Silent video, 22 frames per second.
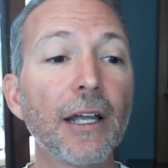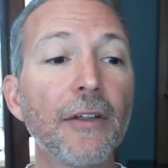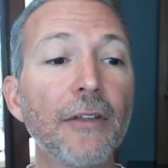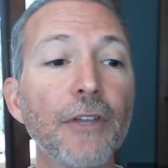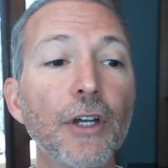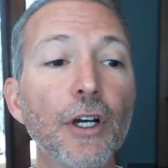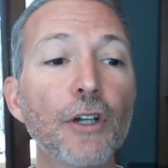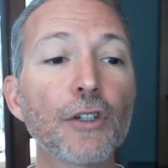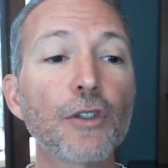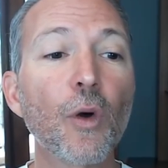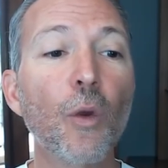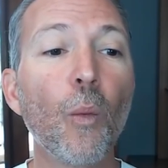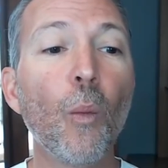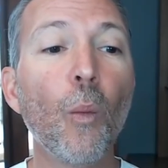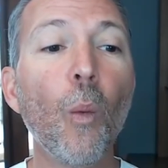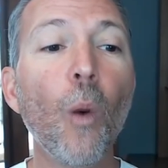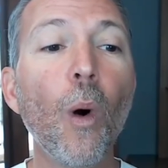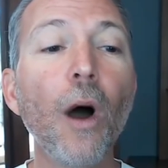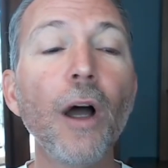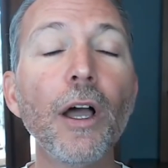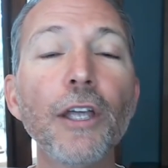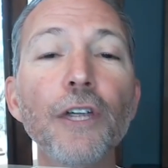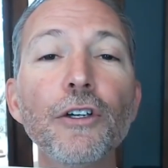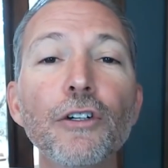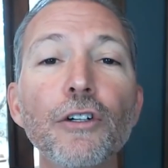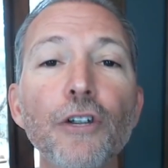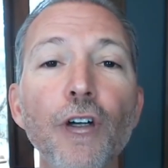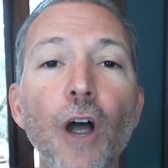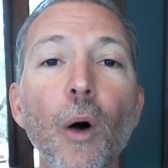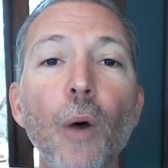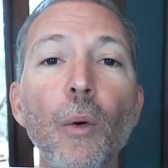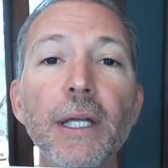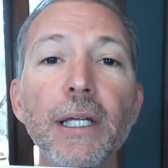There's what you're
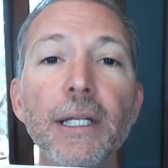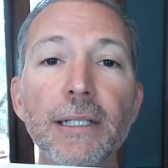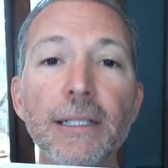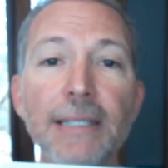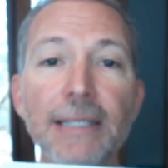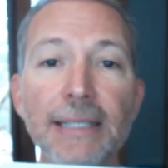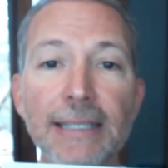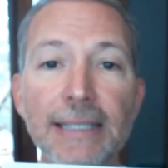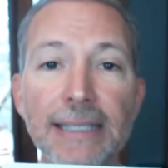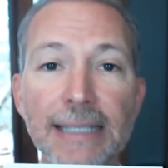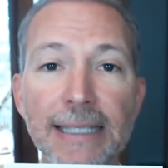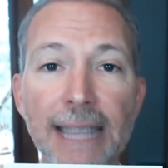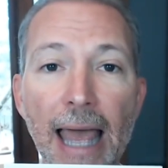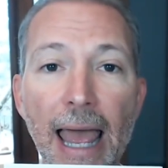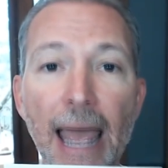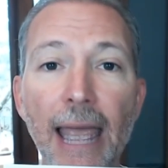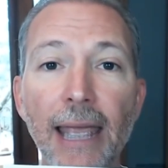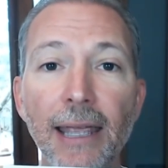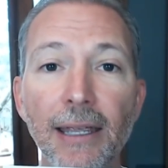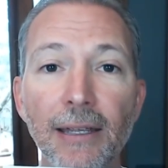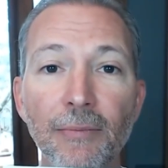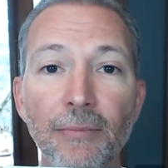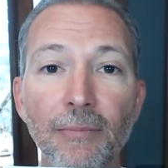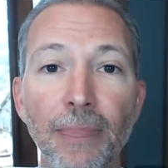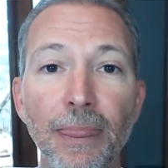going to say.